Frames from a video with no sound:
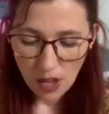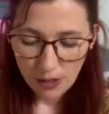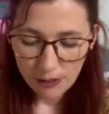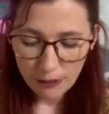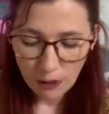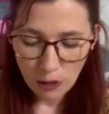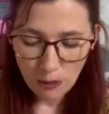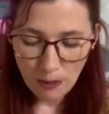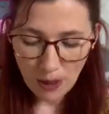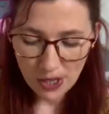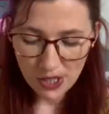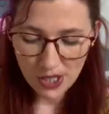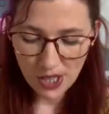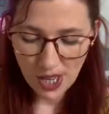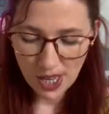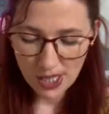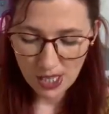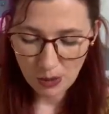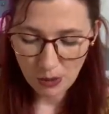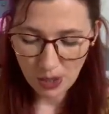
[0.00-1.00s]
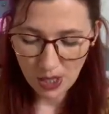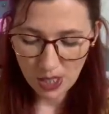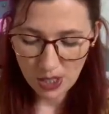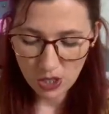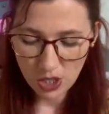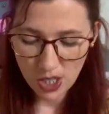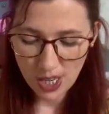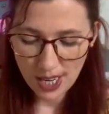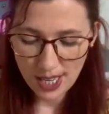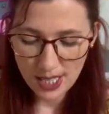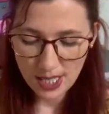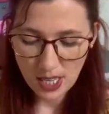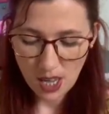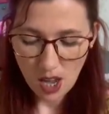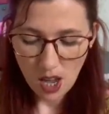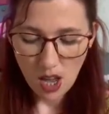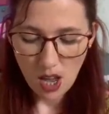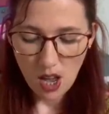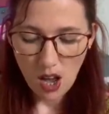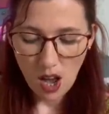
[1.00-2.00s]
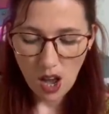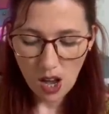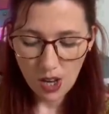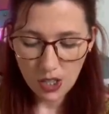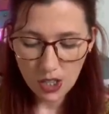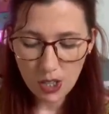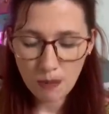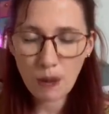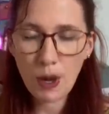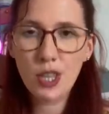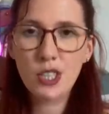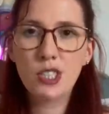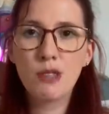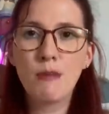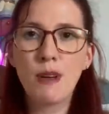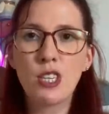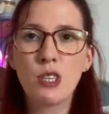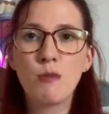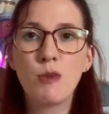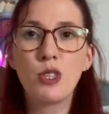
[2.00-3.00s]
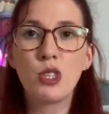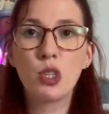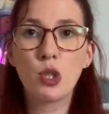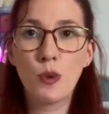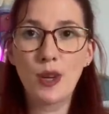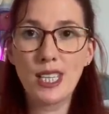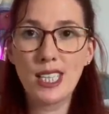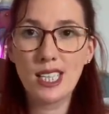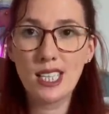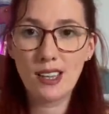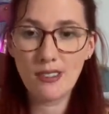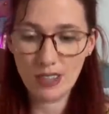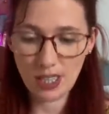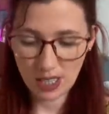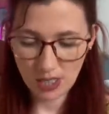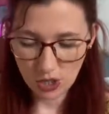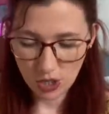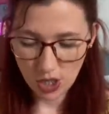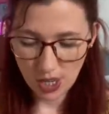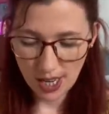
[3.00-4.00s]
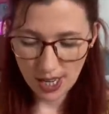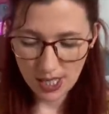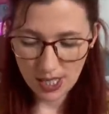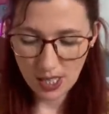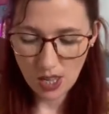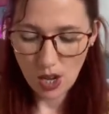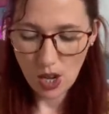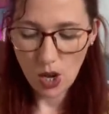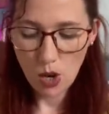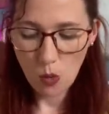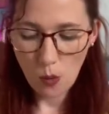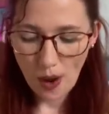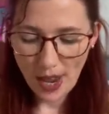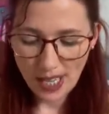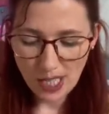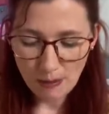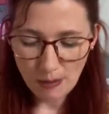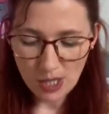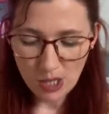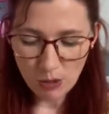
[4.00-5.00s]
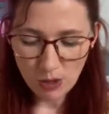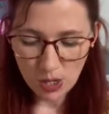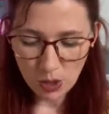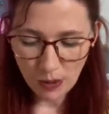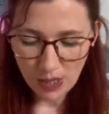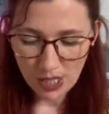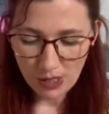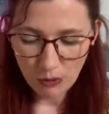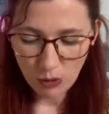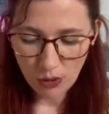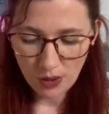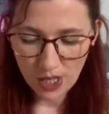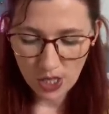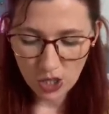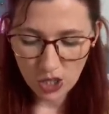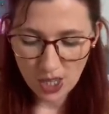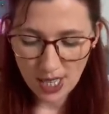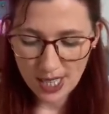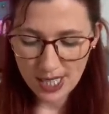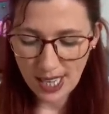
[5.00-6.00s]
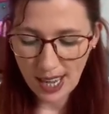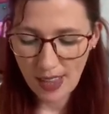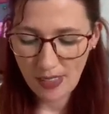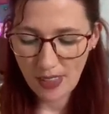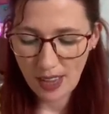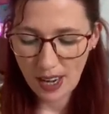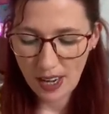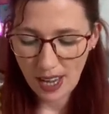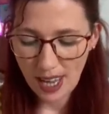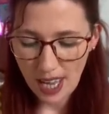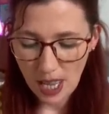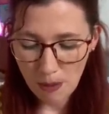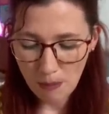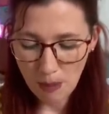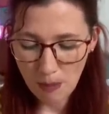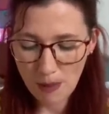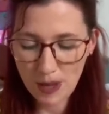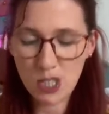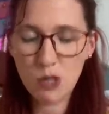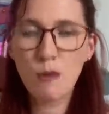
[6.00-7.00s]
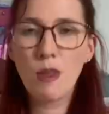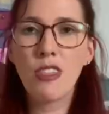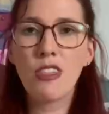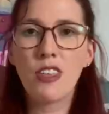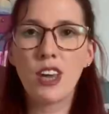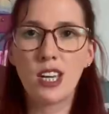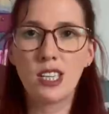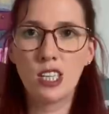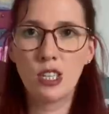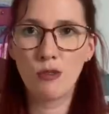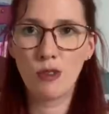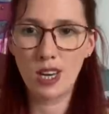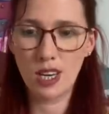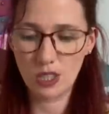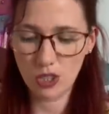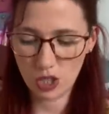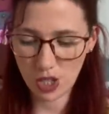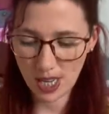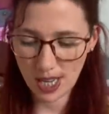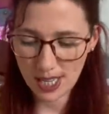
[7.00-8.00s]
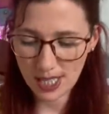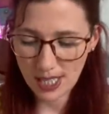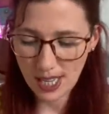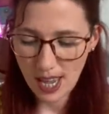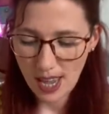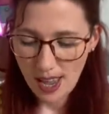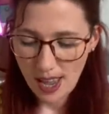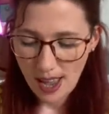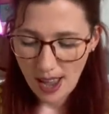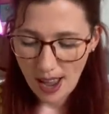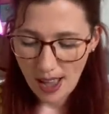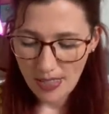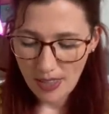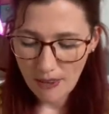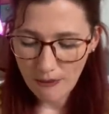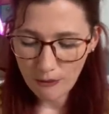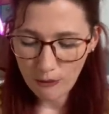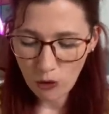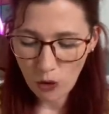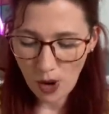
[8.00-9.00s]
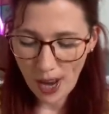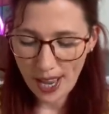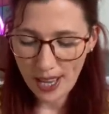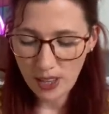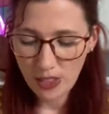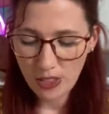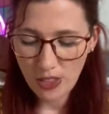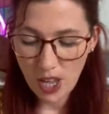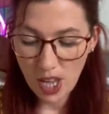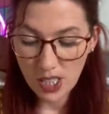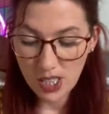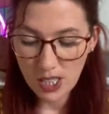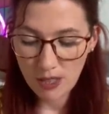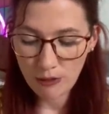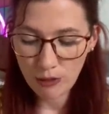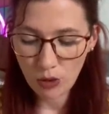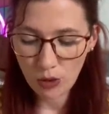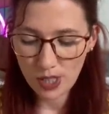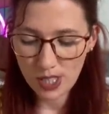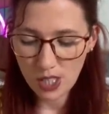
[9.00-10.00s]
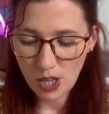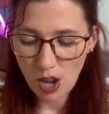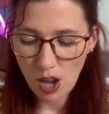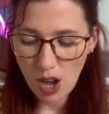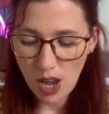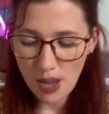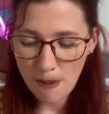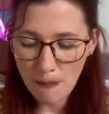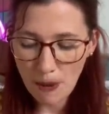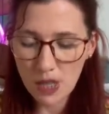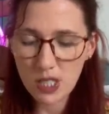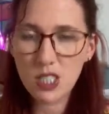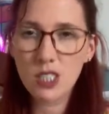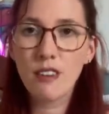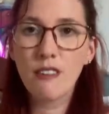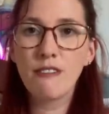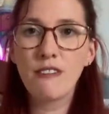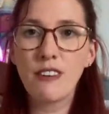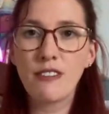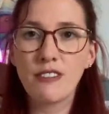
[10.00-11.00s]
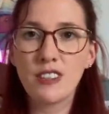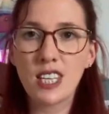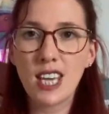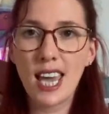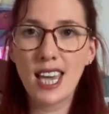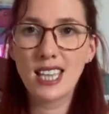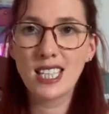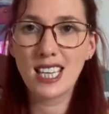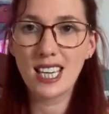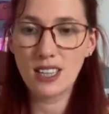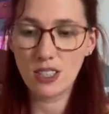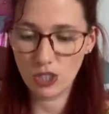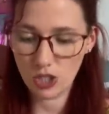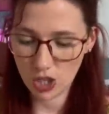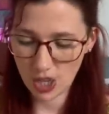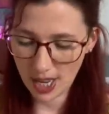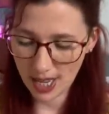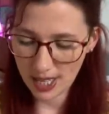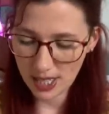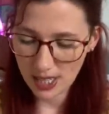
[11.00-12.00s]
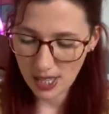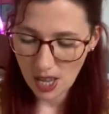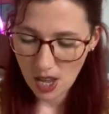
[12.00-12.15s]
full bust 31 inches, under bust measurement 27 inches, waist measurement 24 inches and then hip measurement 33 inches. And then for a 34, it's a high bust 58 inches,